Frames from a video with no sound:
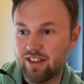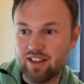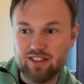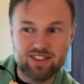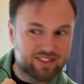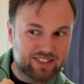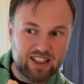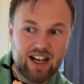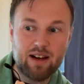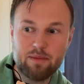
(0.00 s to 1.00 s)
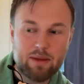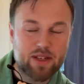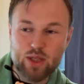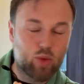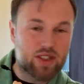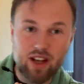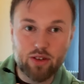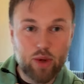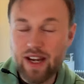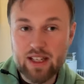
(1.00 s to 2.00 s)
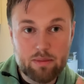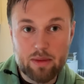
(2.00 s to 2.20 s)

you know, uh, maybe this was not right.